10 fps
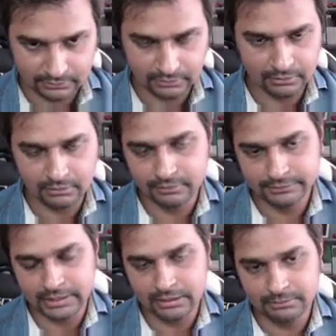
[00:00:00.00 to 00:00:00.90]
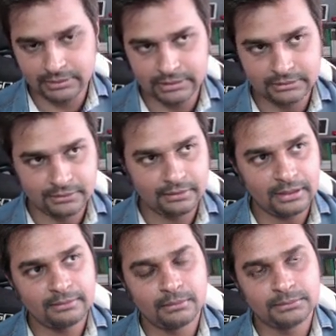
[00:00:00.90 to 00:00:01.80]
all of that, but in general
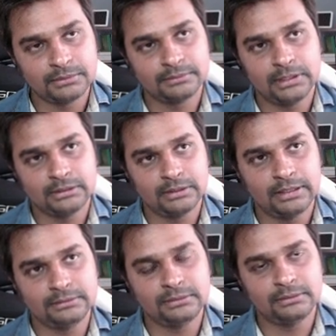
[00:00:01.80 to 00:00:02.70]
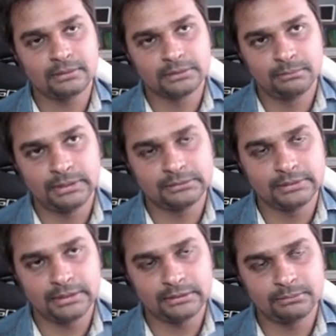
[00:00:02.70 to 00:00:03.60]
I've observed that the less you talk, the better it is,